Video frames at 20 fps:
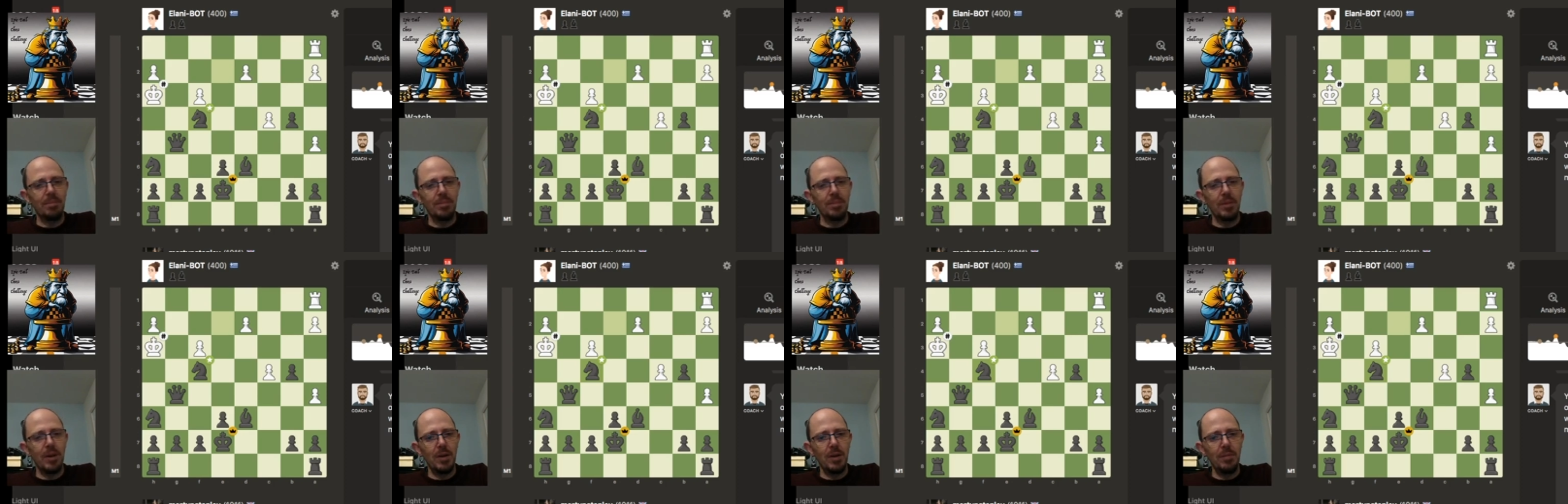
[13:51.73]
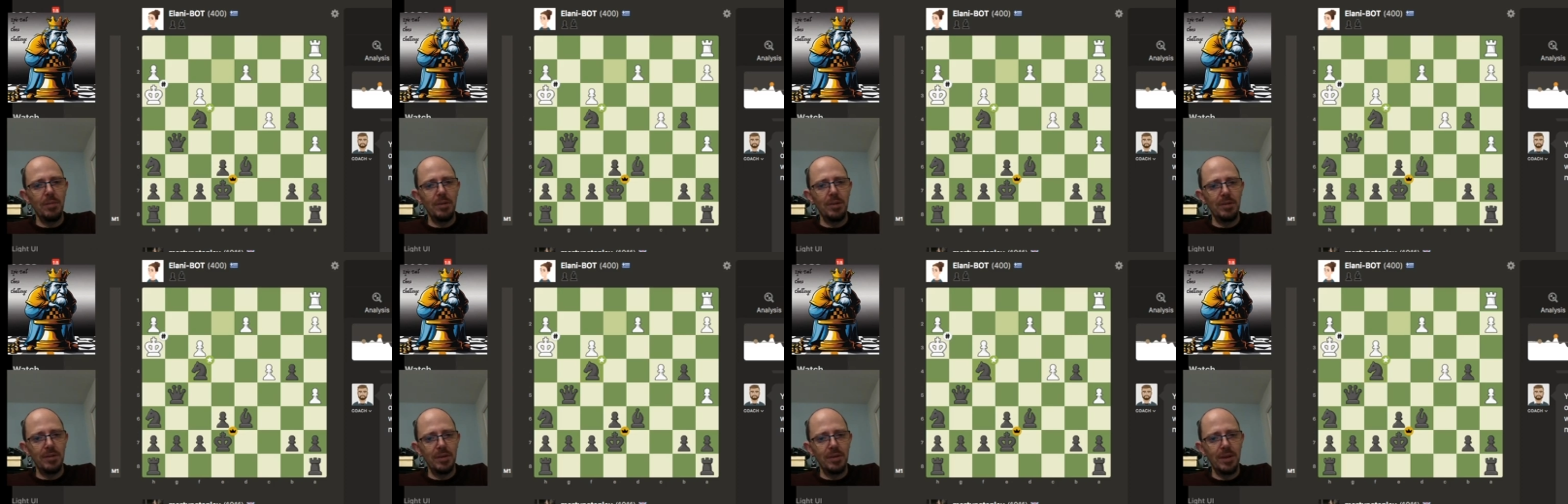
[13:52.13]
Hope you
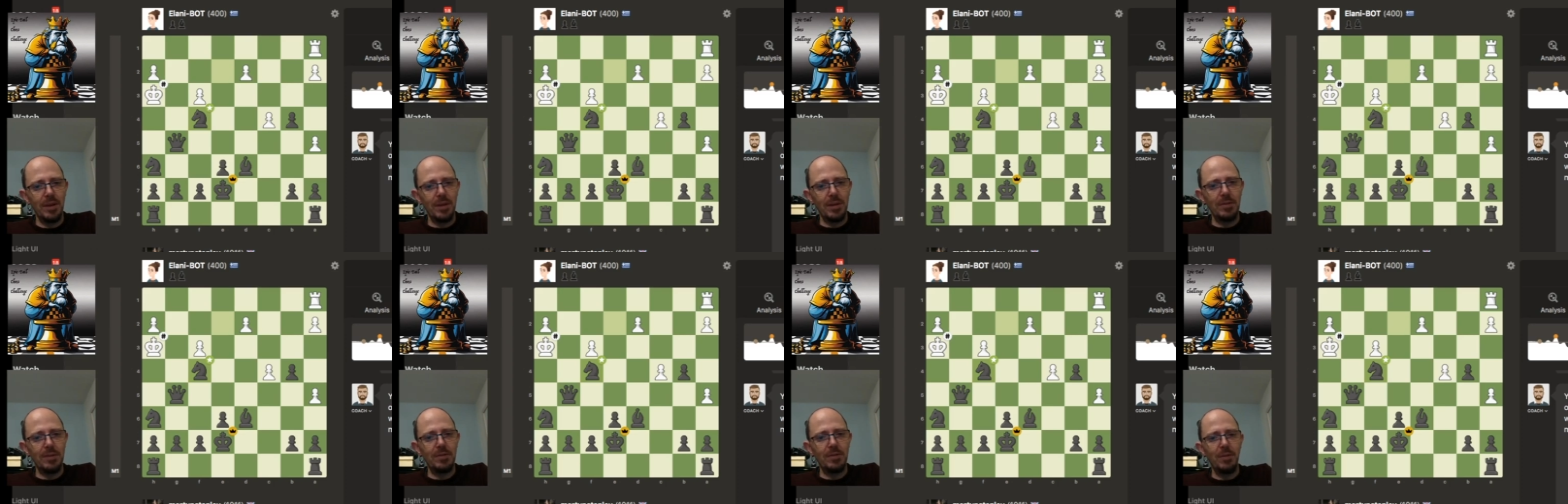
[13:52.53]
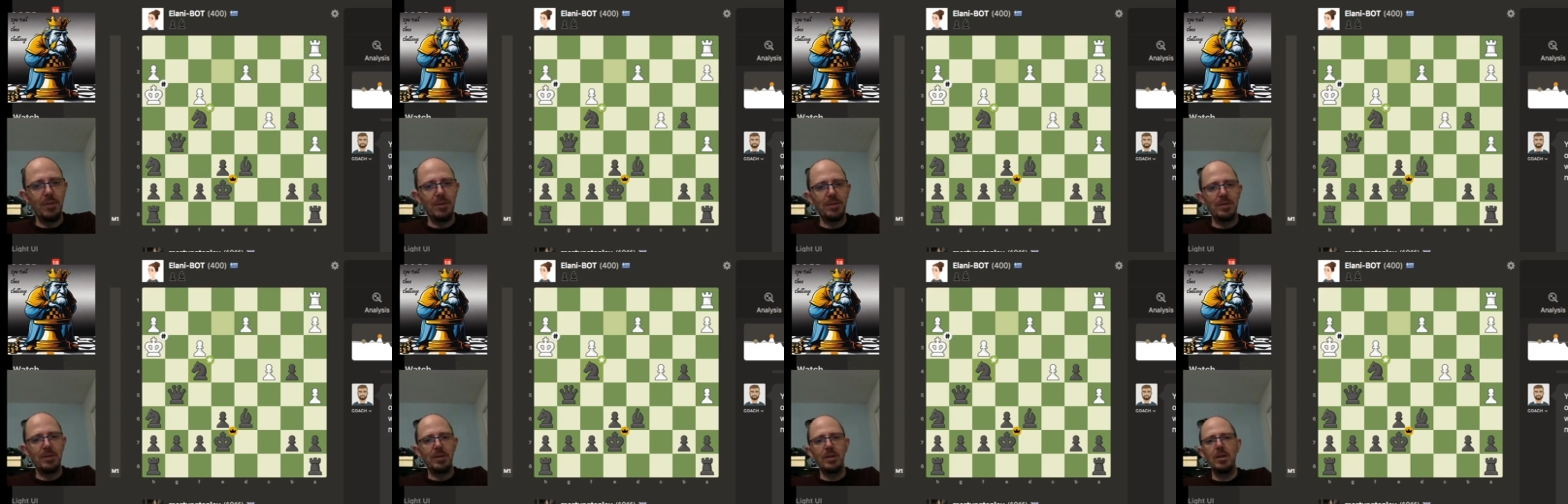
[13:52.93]
enjoyed it. Thanks for
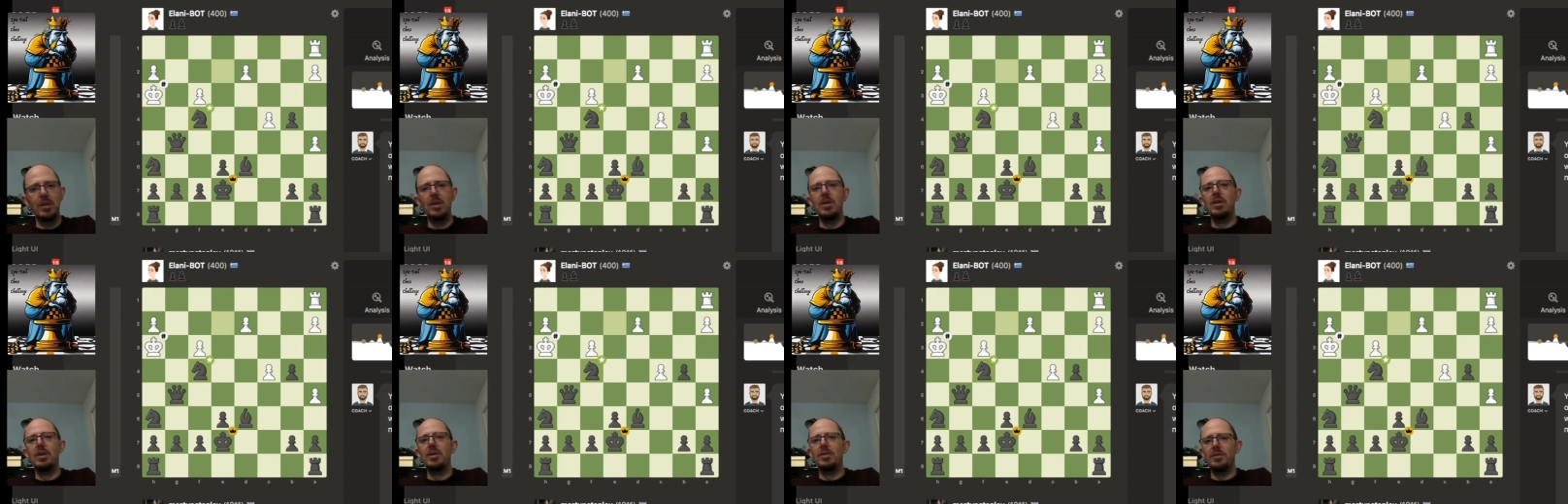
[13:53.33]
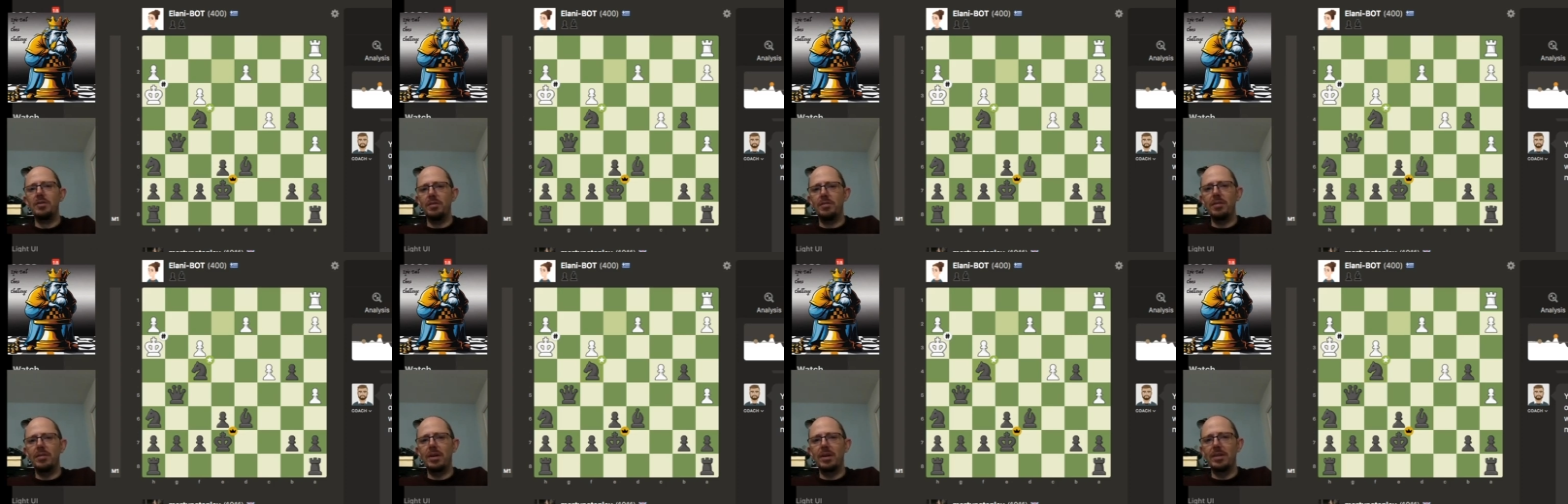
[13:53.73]
watching. Don't
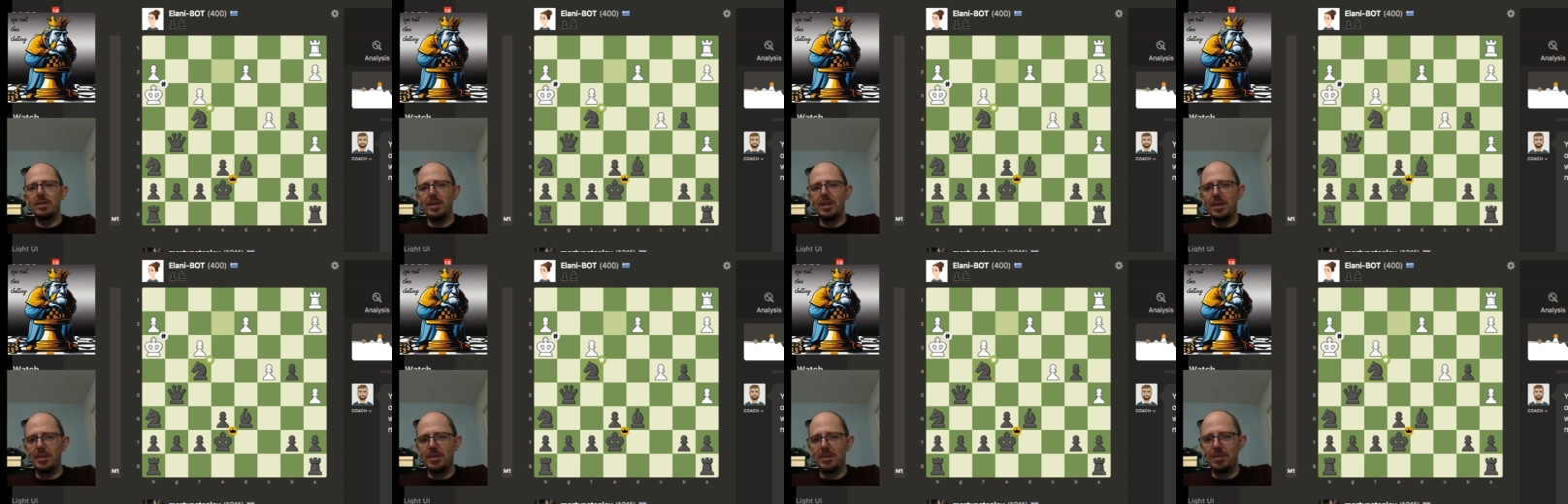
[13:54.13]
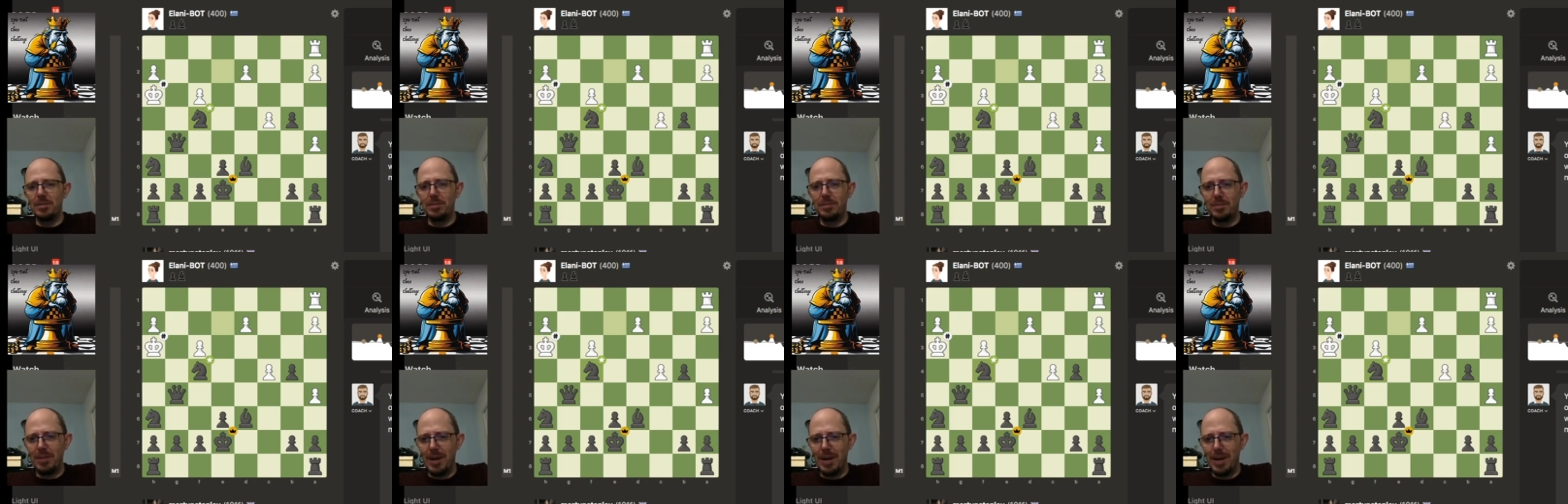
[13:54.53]
forget to like and
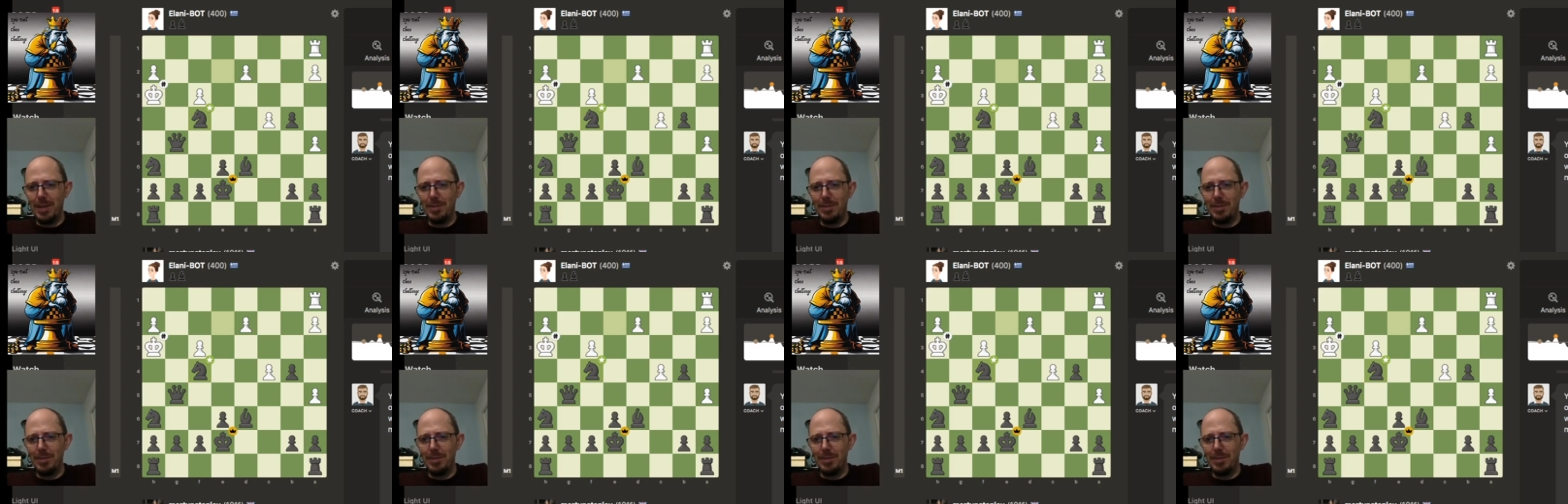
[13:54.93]
subscribe.